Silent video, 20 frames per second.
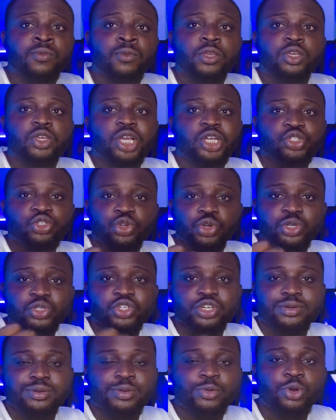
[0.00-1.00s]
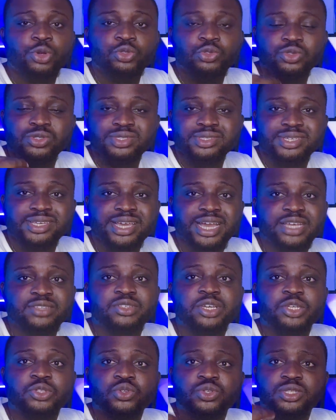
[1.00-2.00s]
you're struggling to remember what to say as
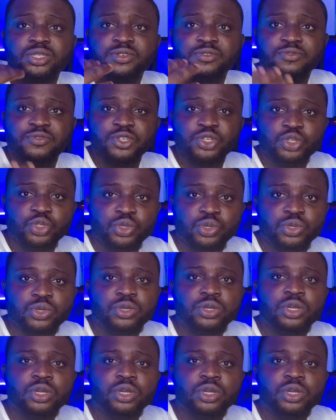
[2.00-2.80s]
you're doing the video,